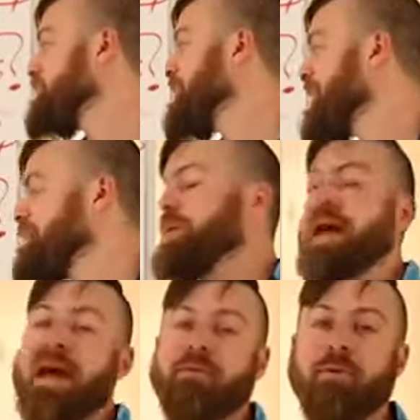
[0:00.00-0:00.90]
are the main
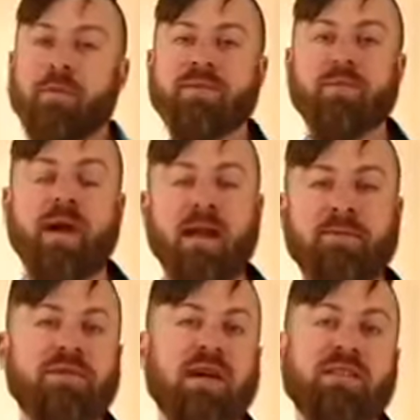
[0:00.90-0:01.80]
platforms for
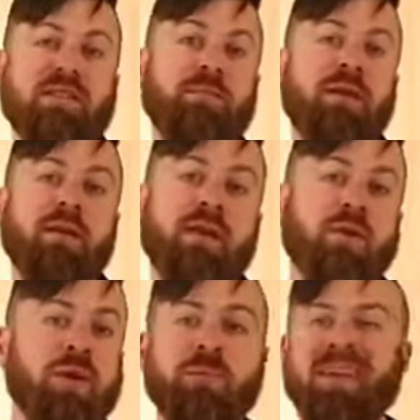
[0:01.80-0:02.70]
advertising, but you
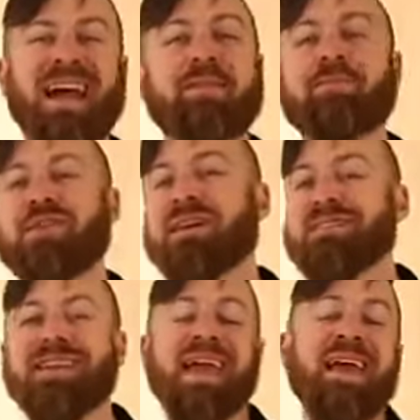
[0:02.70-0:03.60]
can be
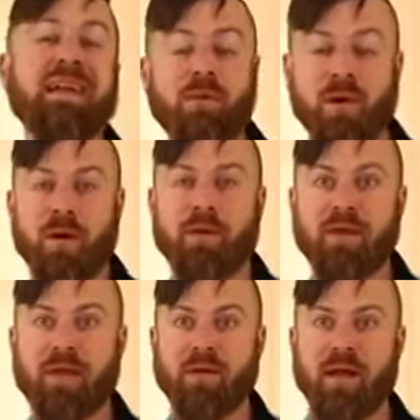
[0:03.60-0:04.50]
advertising anywhere on
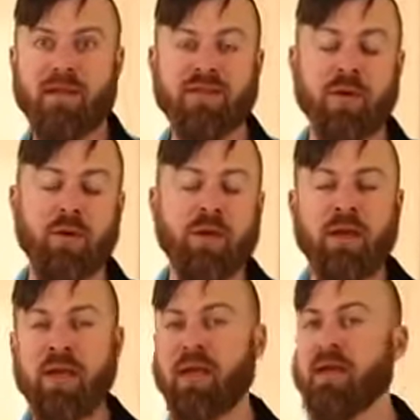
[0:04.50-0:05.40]
the internet, so
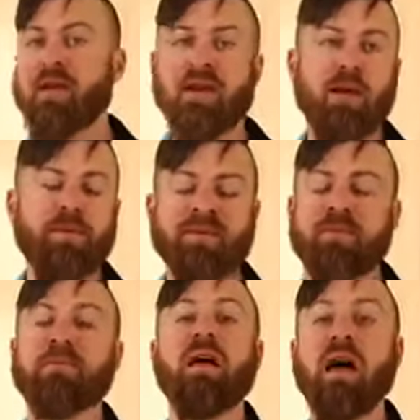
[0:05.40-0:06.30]
it can encompass a
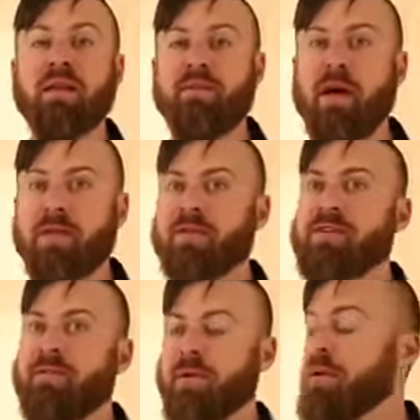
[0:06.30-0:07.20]
lot of other
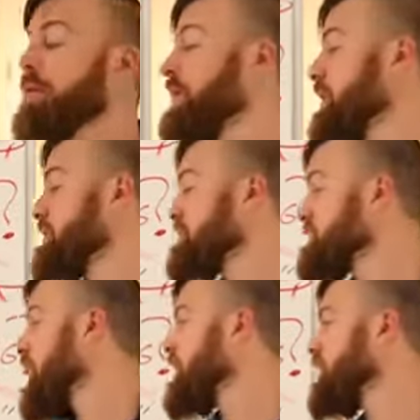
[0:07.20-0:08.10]
different things.
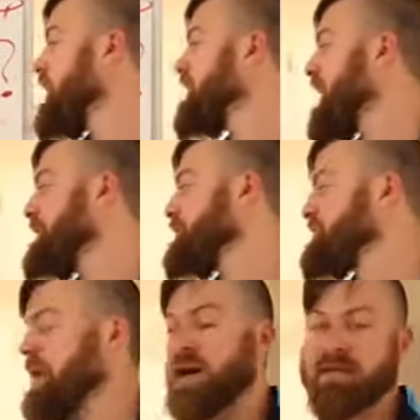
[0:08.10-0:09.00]
Online
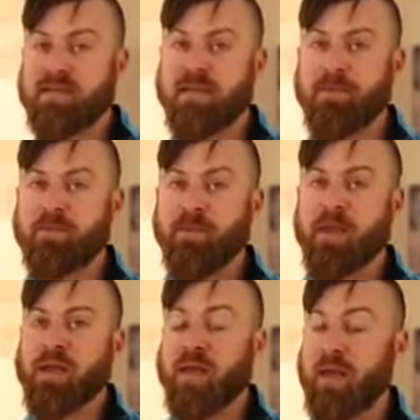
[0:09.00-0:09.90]
advertising
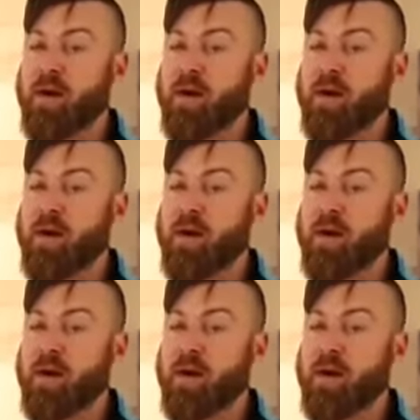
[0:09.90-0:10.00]
can